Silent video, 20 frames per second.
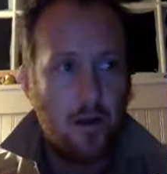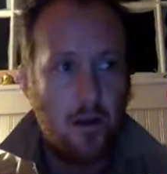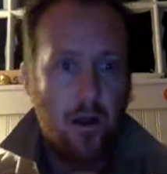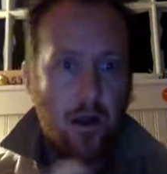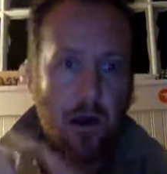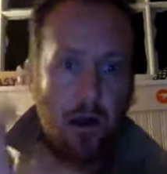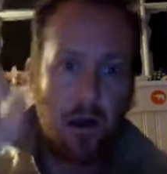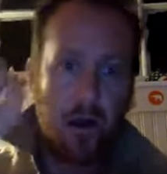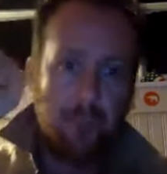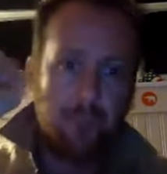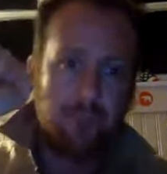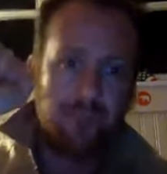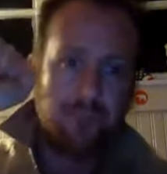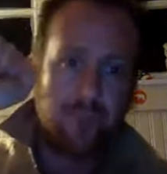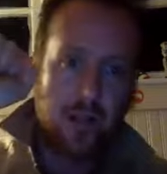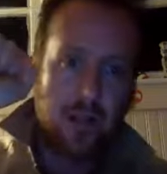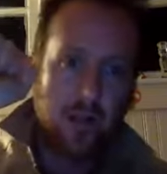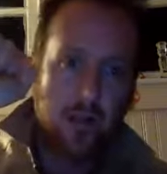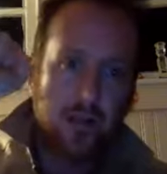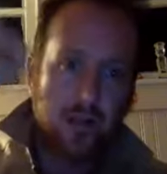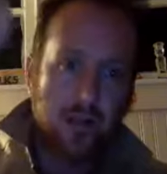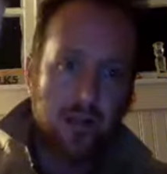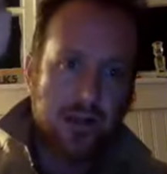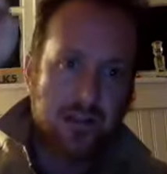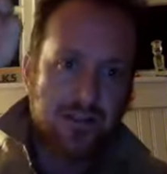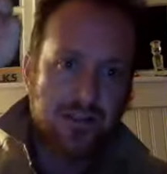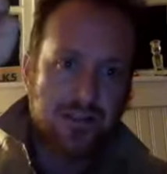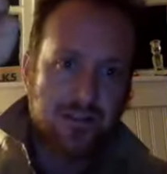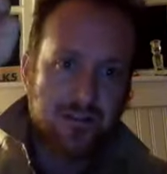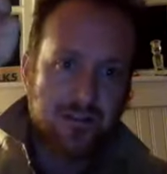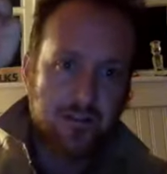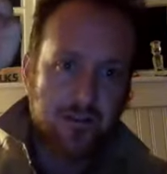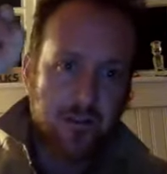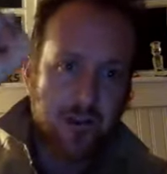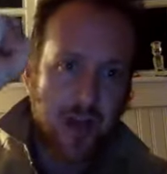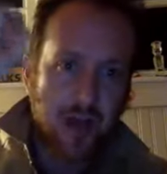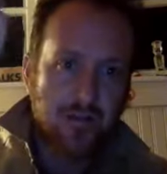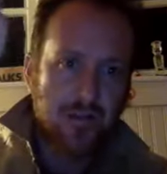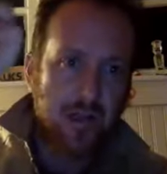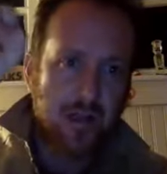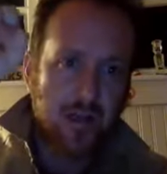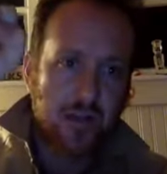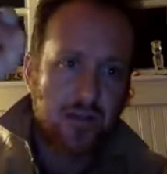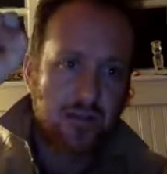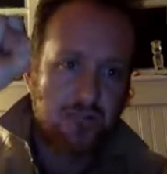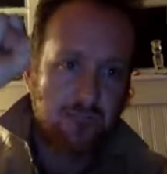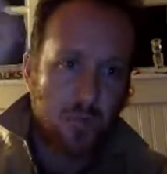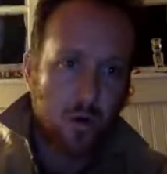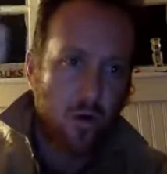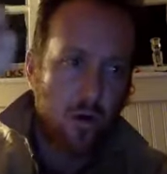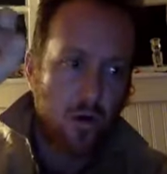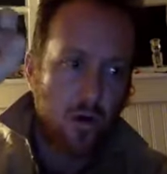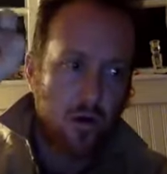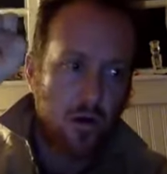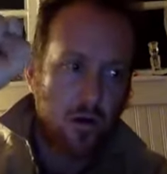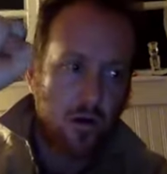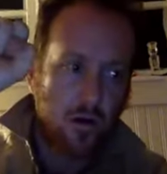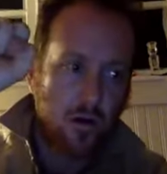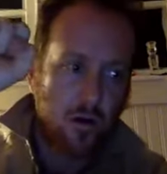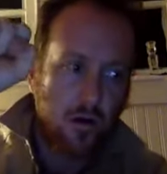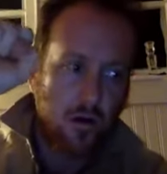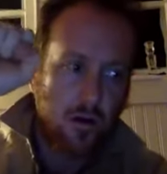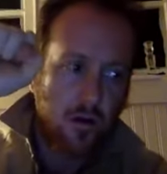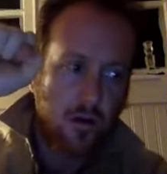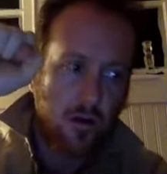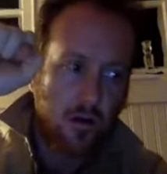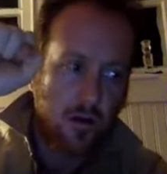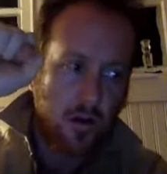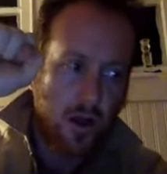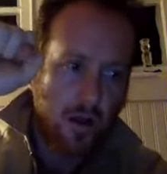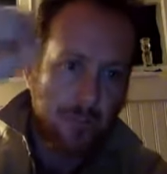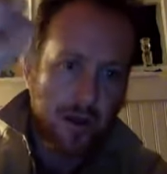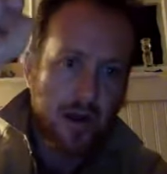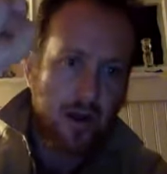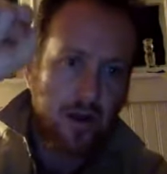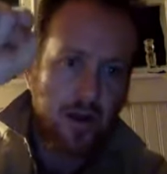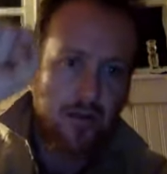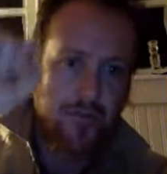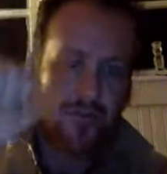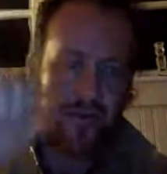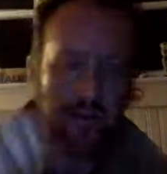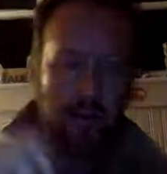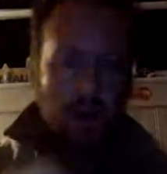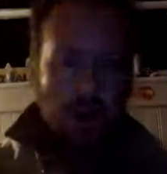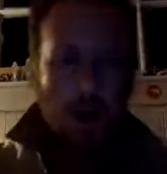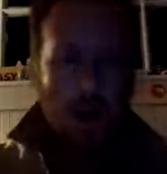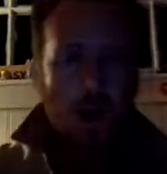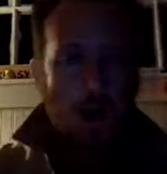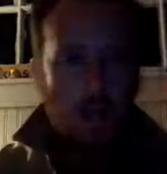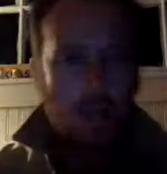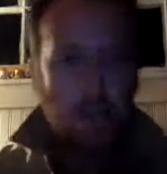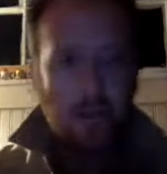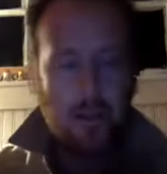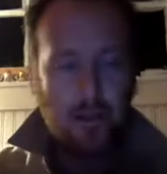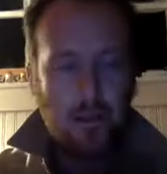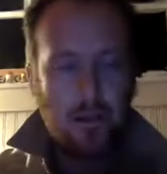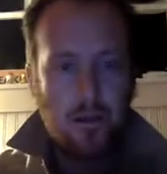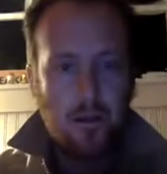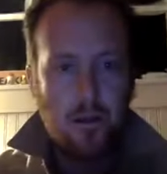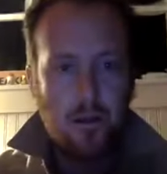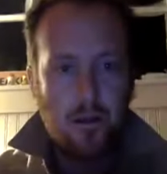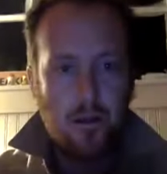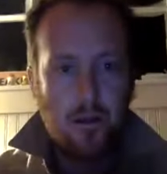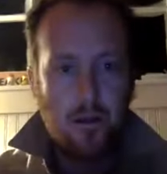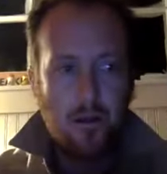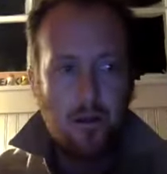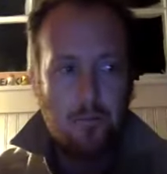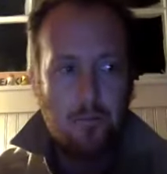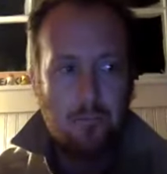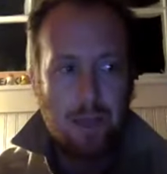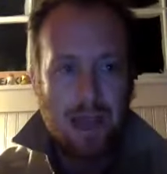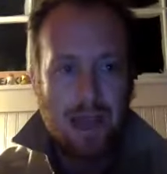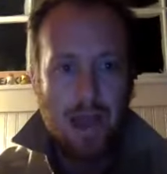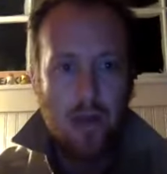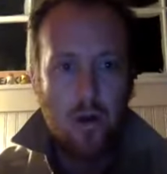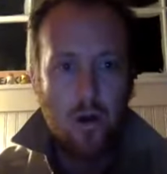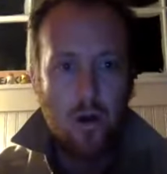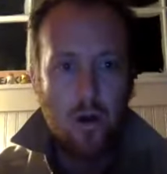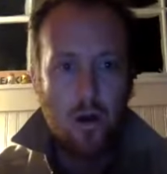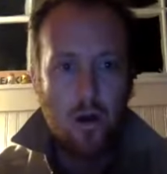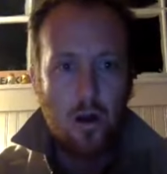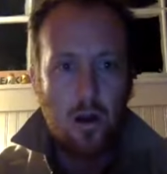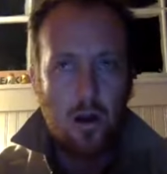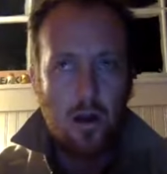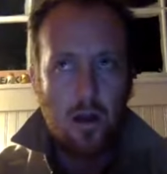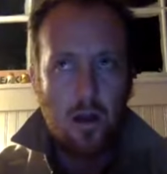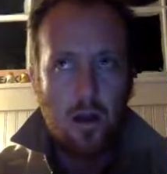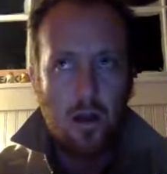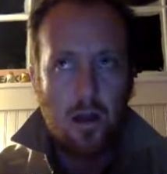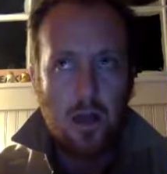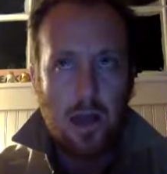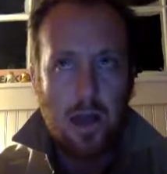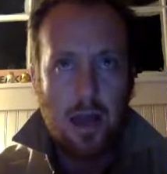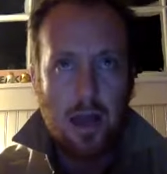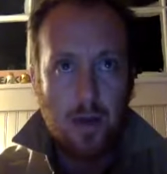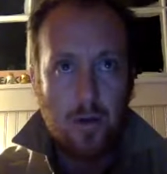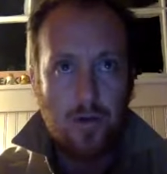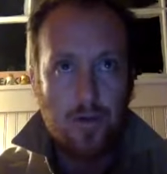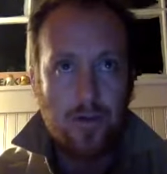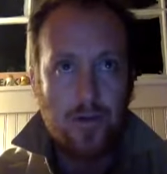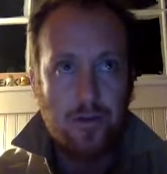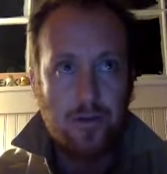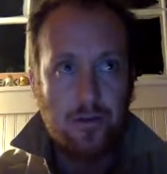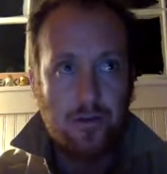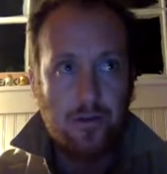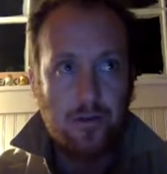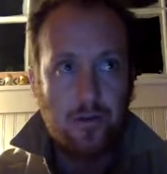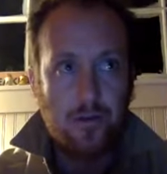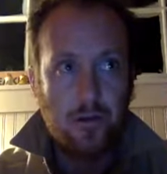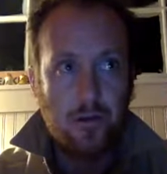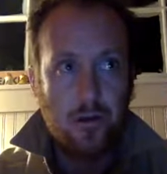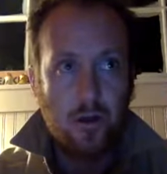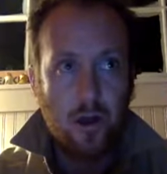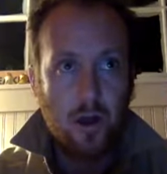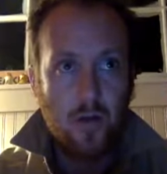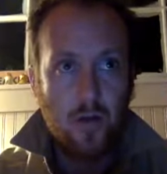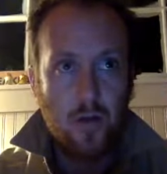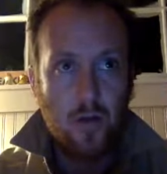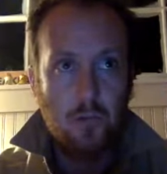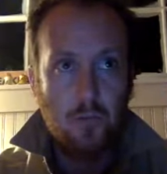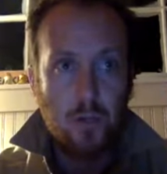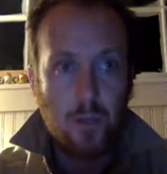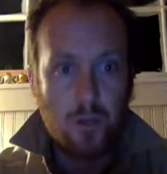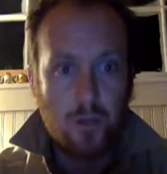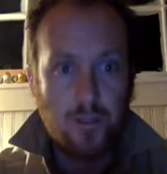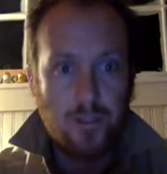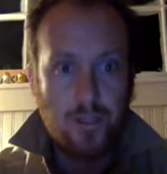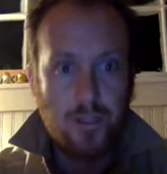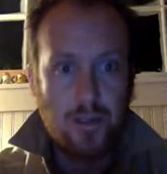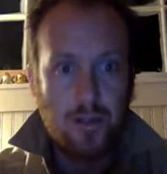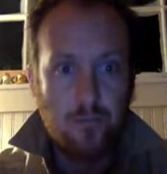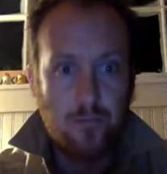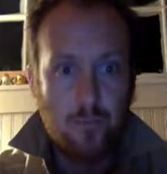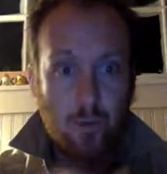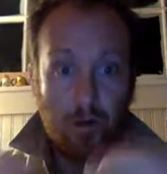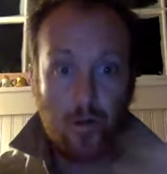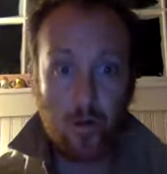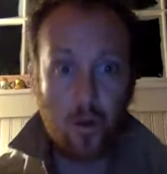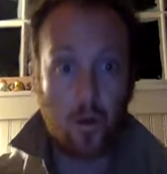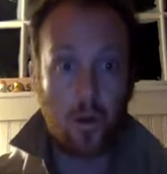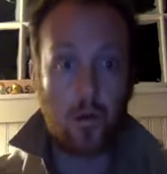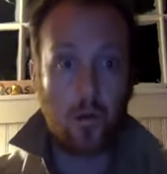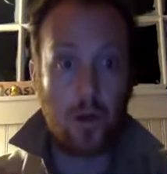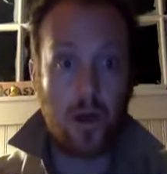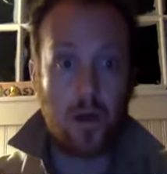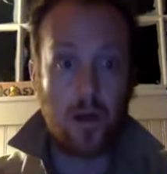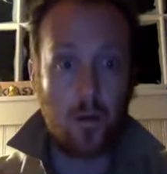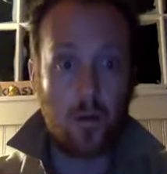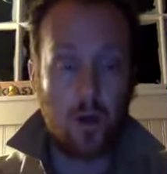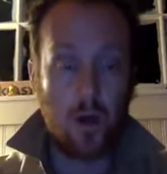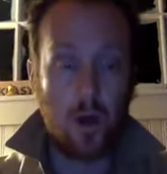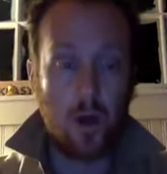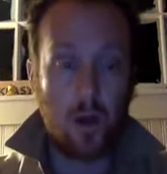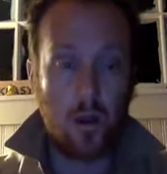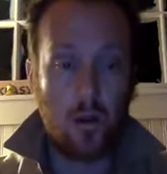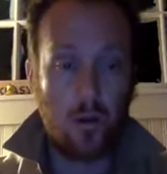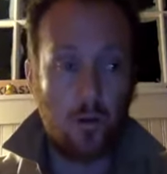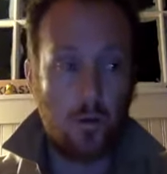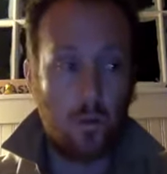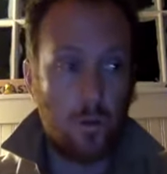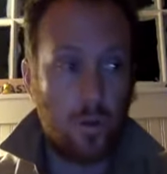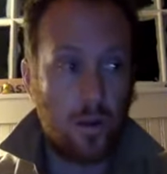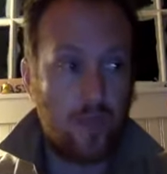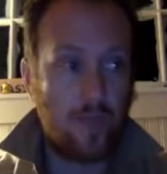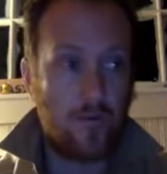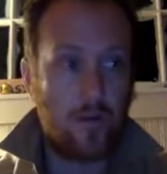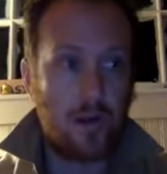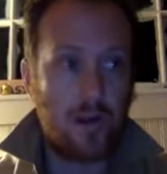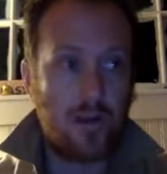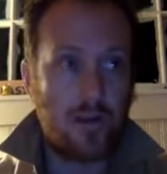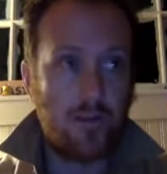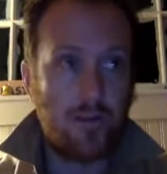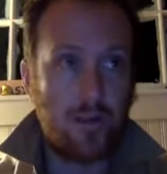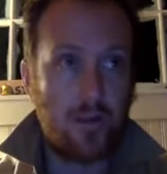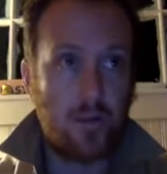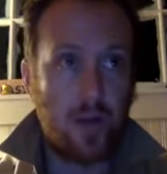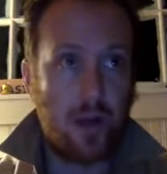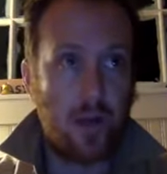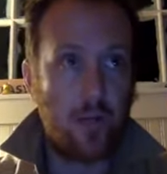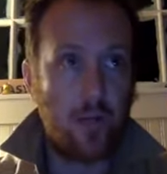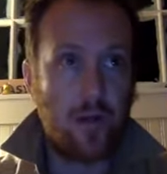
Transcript: Nothing is more American than calling power out on their bullshit, whether we're right or wrong. We have a right to be right.